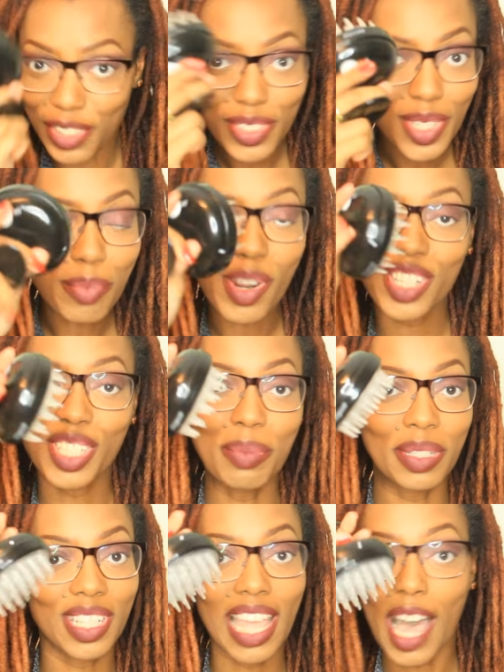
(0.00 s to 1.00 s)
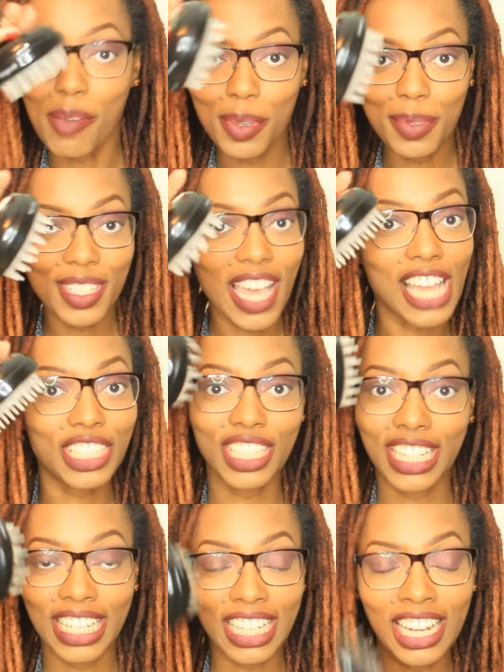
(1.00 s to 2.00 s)
use the brush to help me massage
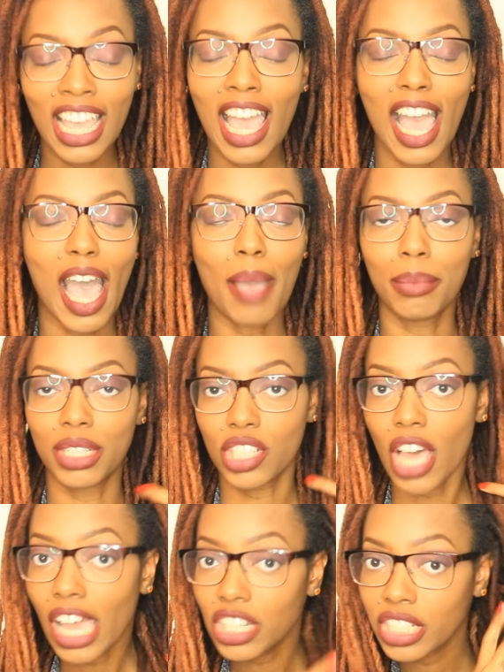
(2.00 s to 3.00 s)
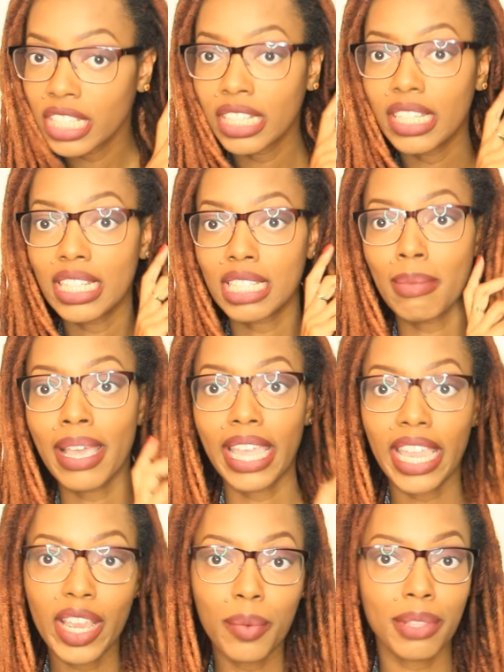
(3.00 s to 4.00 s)
it in. I massage it into my
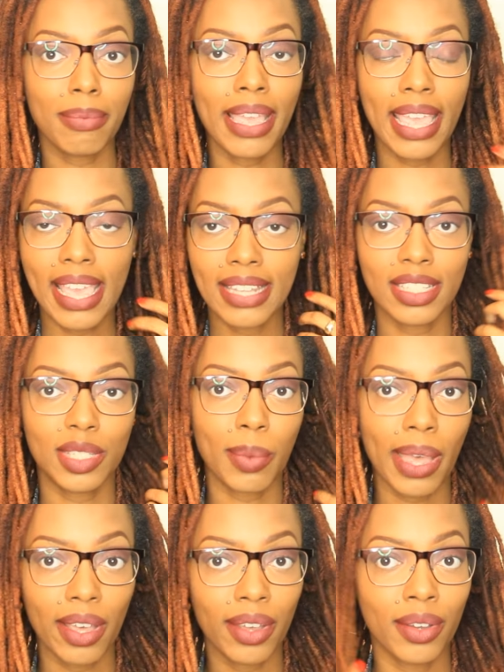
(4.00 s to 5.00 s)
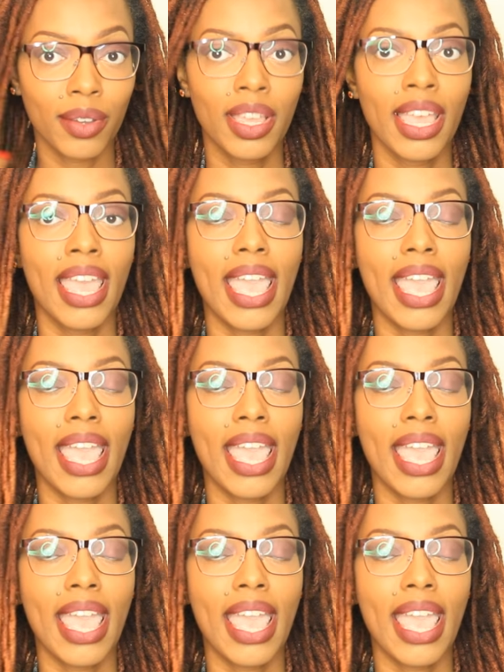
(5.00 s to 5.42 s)
hair with my hands as well.